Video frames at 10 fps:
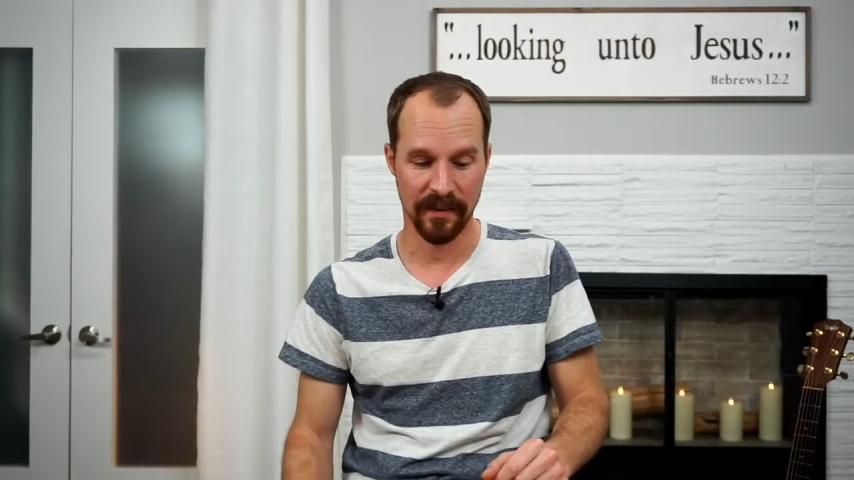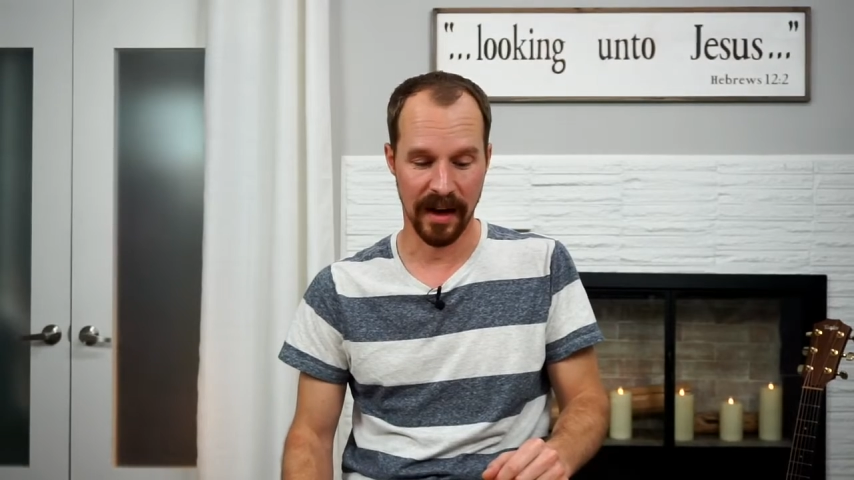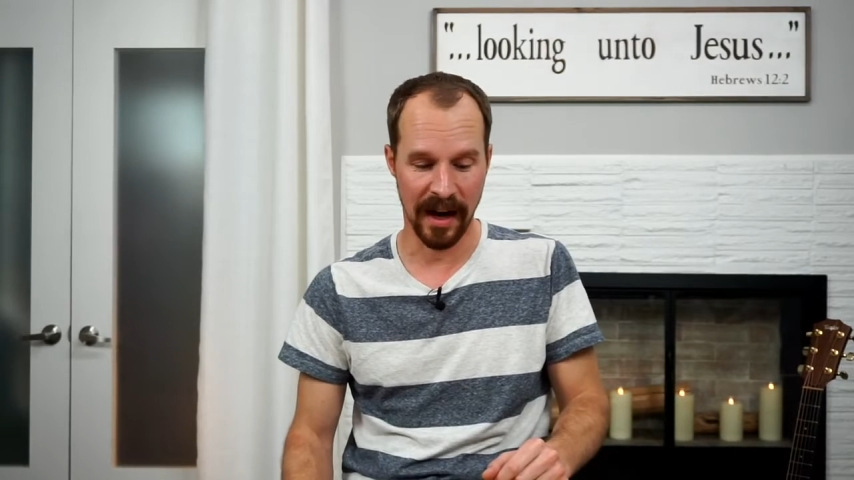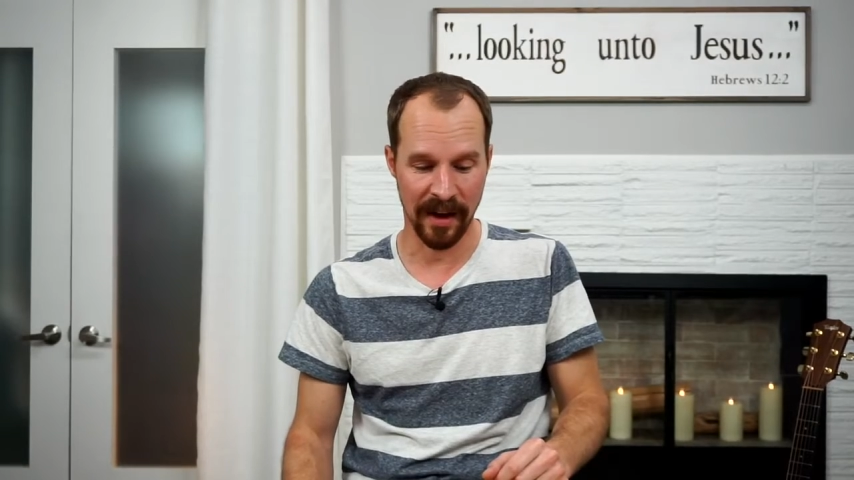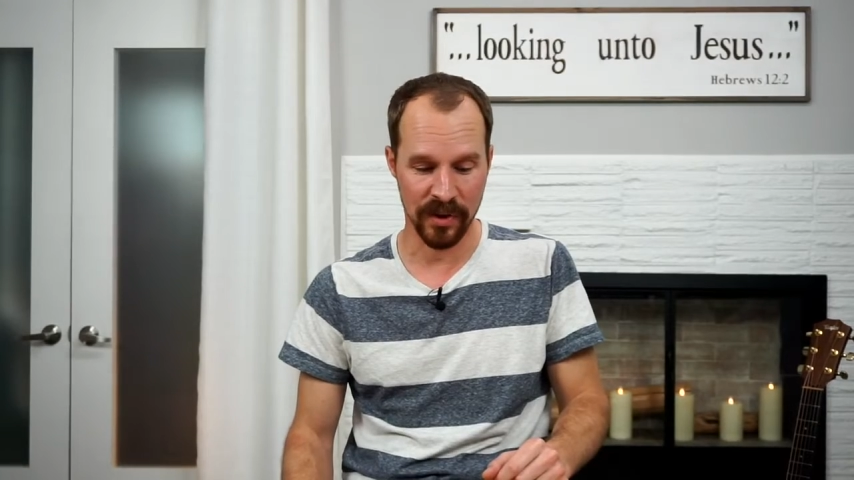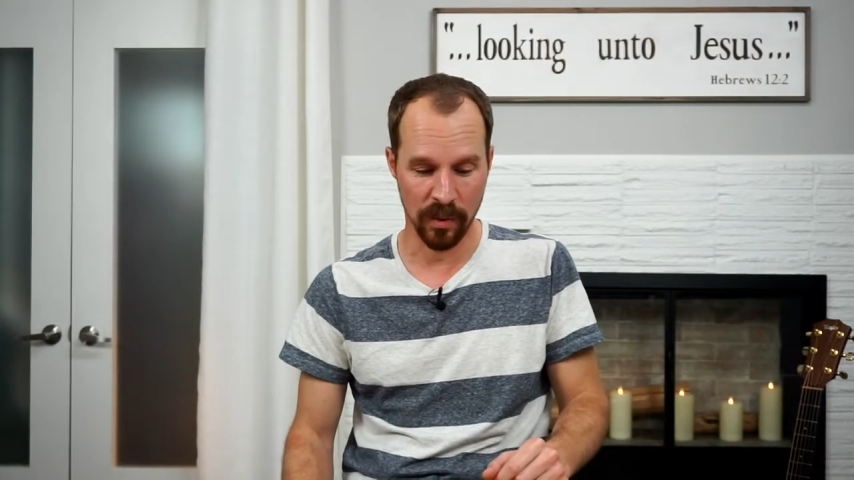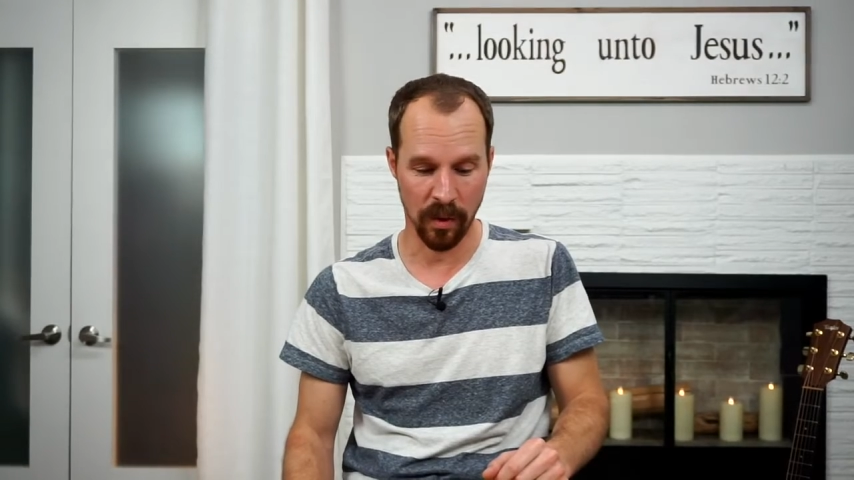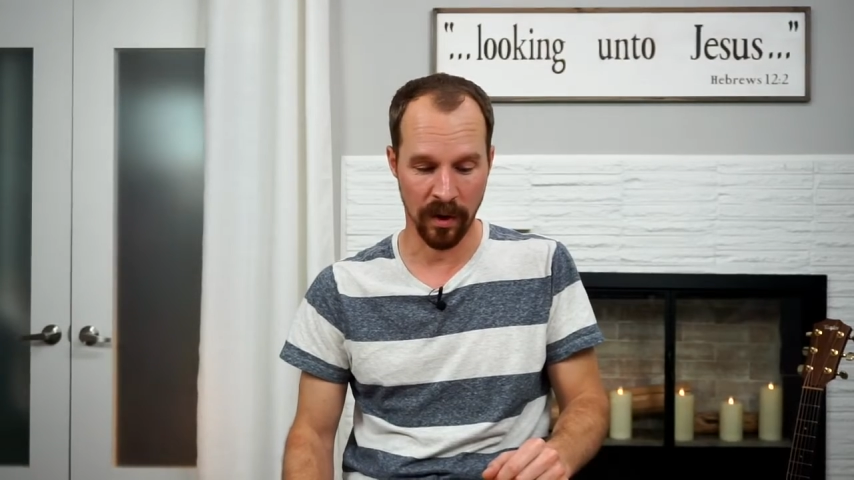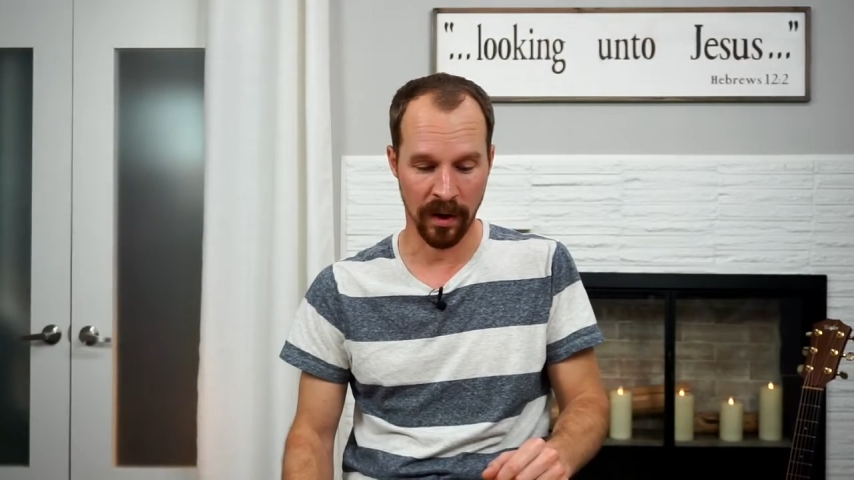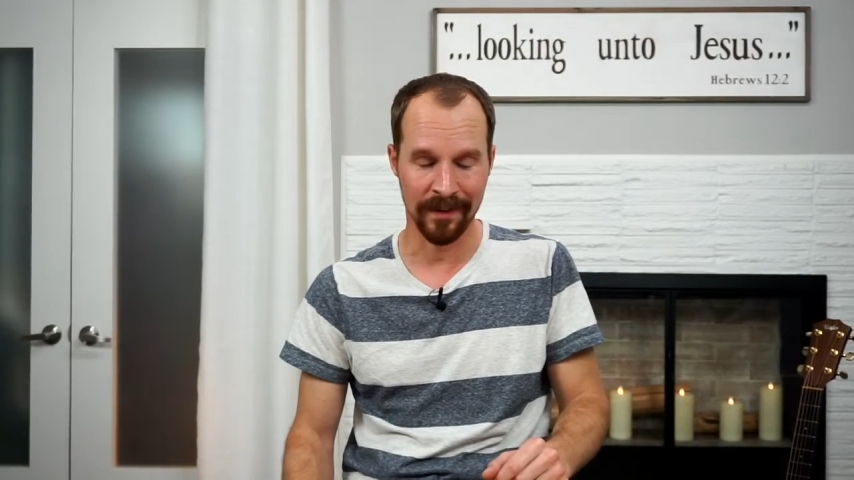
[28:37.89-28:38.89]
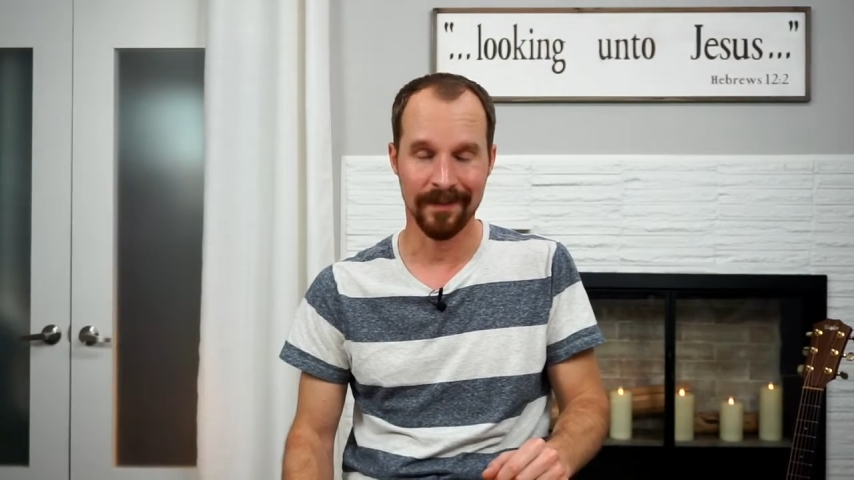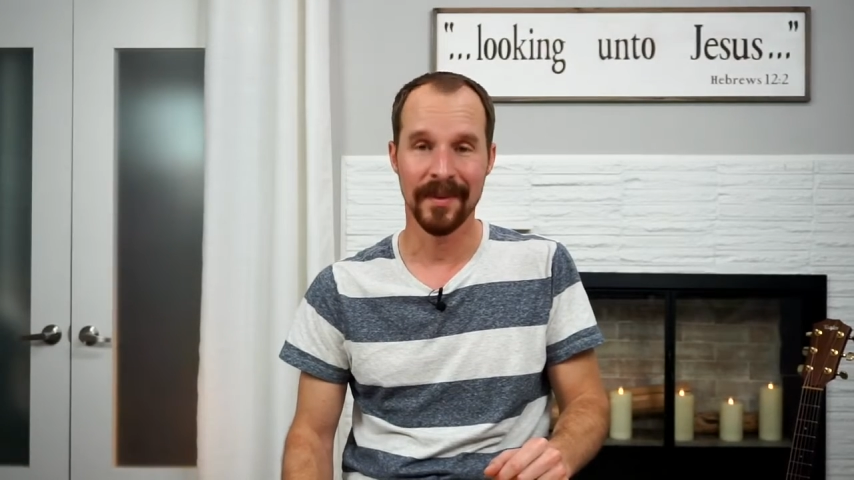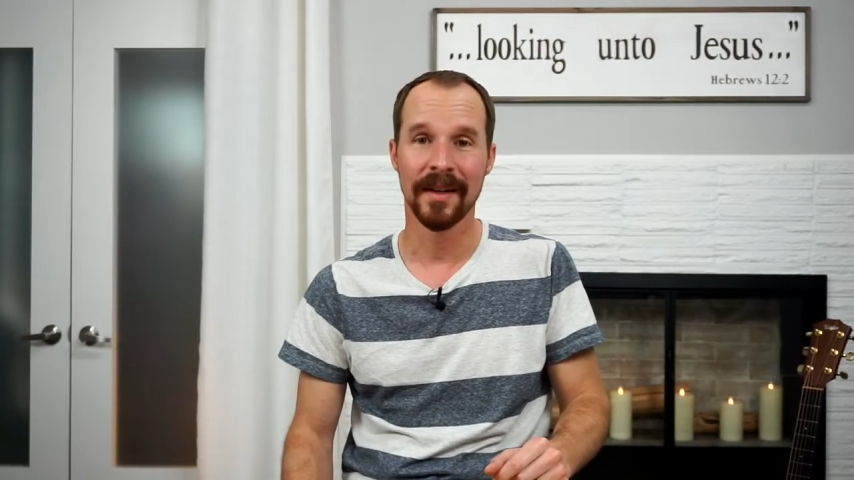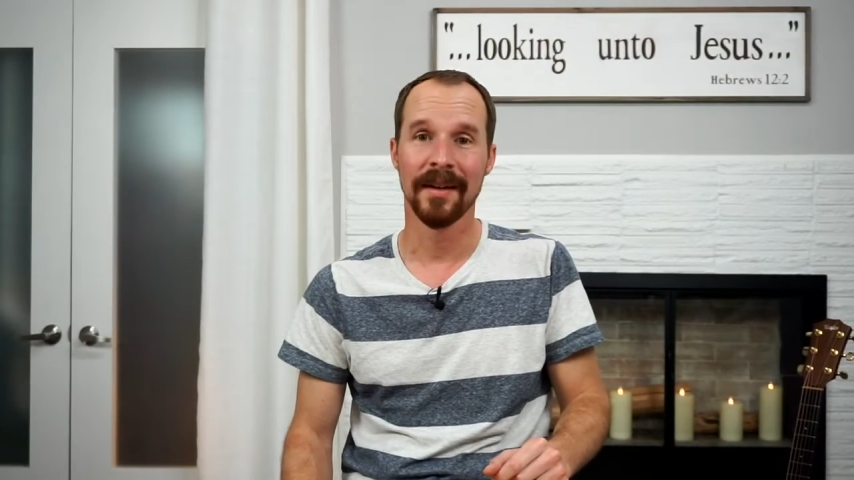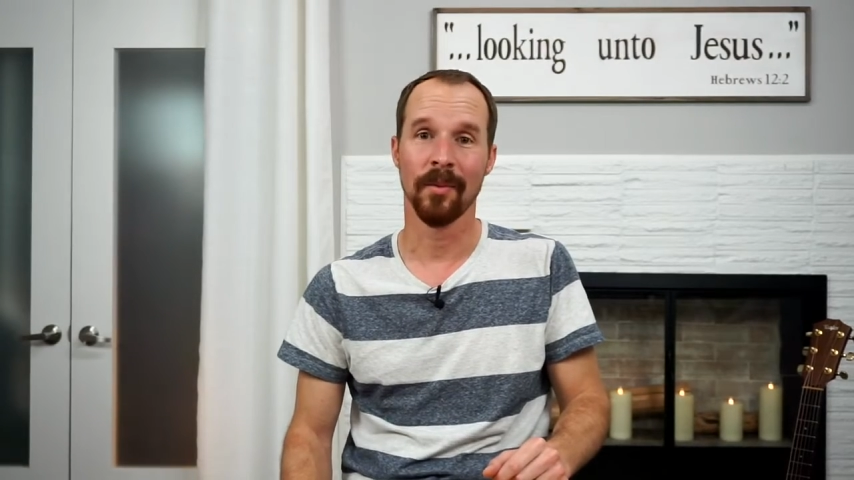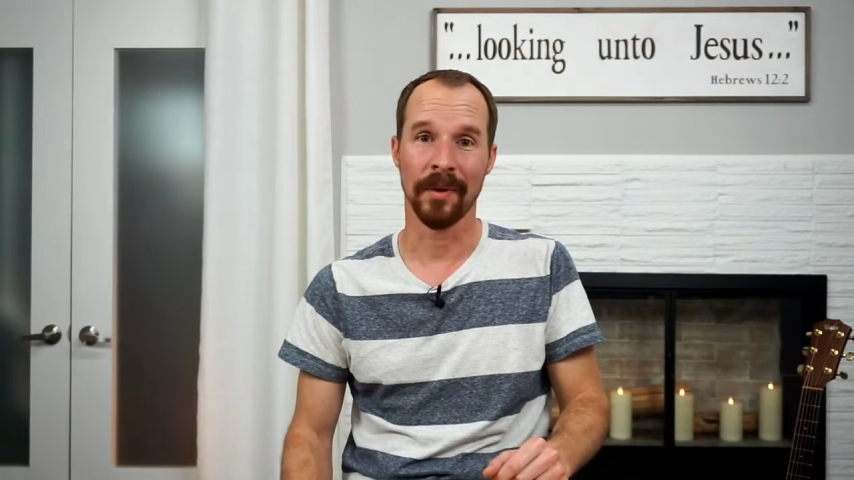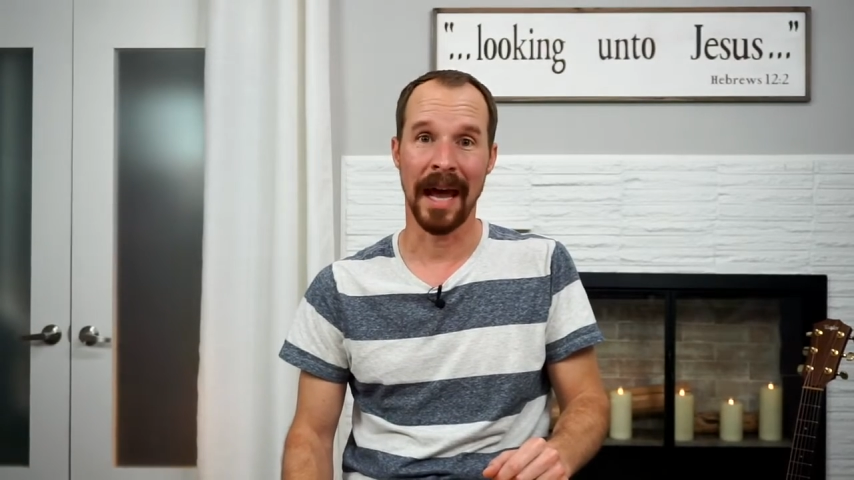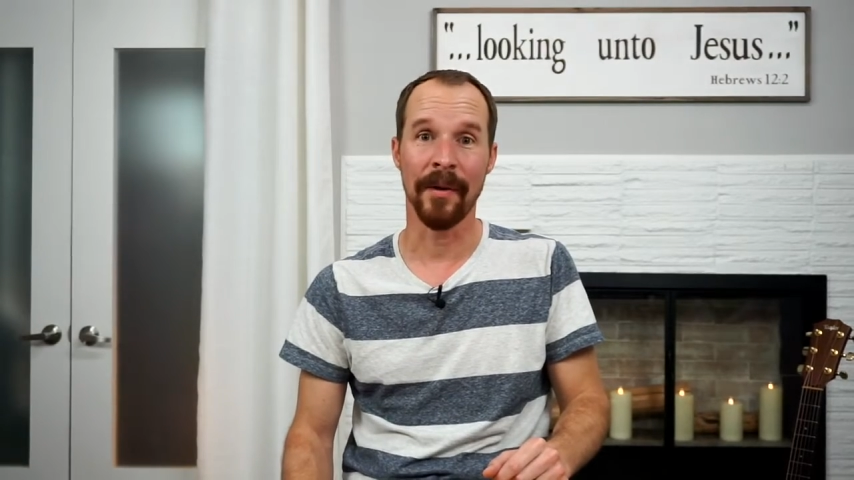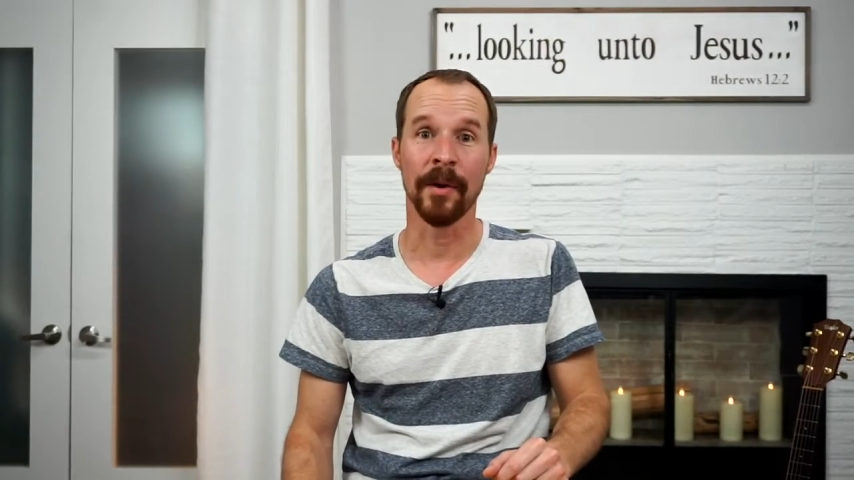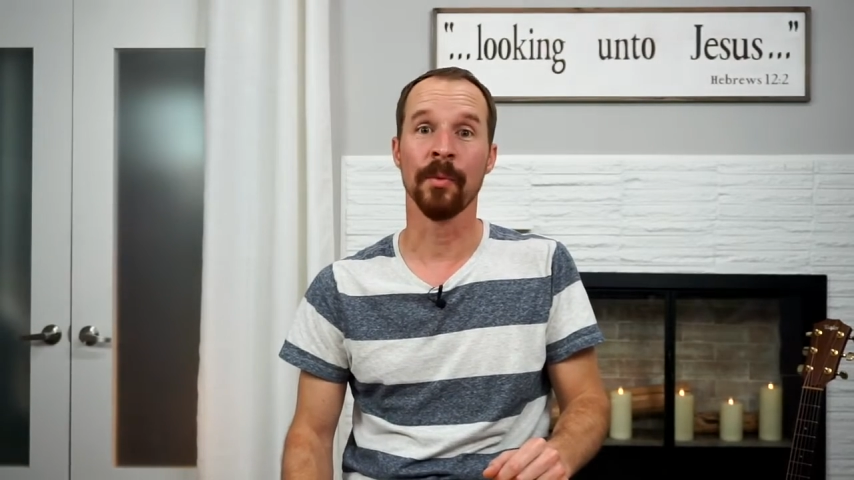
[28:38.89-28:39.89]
I have sworn, well, now He